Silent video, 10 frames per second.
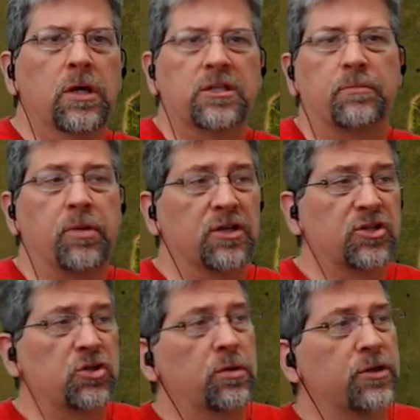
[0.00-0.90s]
It's a
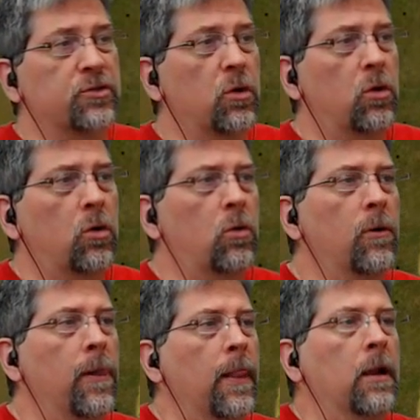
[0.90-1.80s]
+2 in his roll.
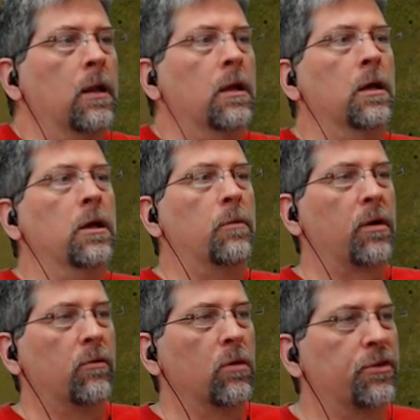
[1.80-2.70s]
He'll
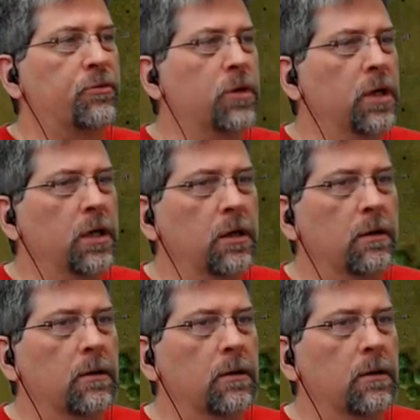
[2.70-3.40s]
probably roll a 3.